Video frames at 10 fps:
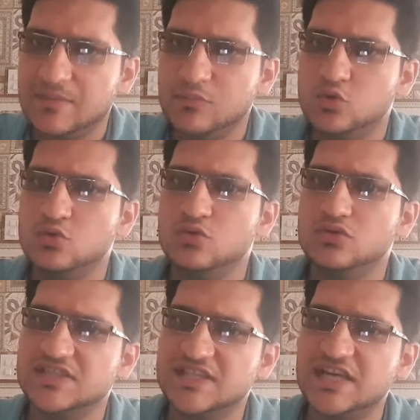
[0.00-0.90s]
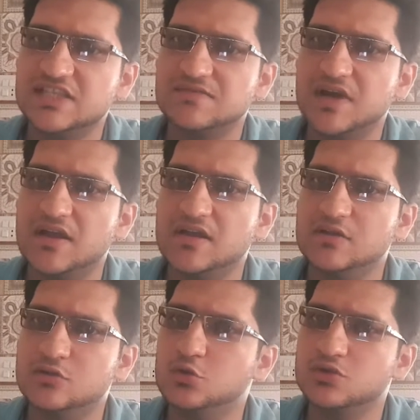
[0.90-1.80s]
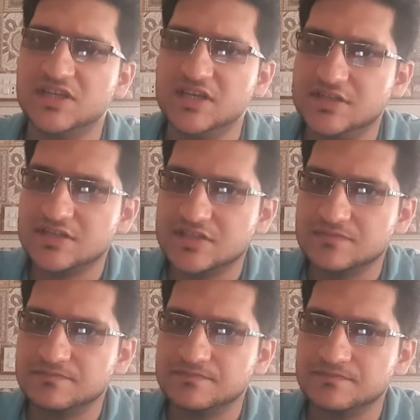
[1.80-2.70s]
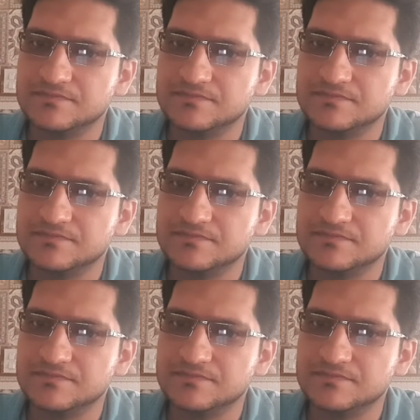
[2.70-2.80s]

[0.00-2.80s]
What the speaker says: attempt to satisfy those needs.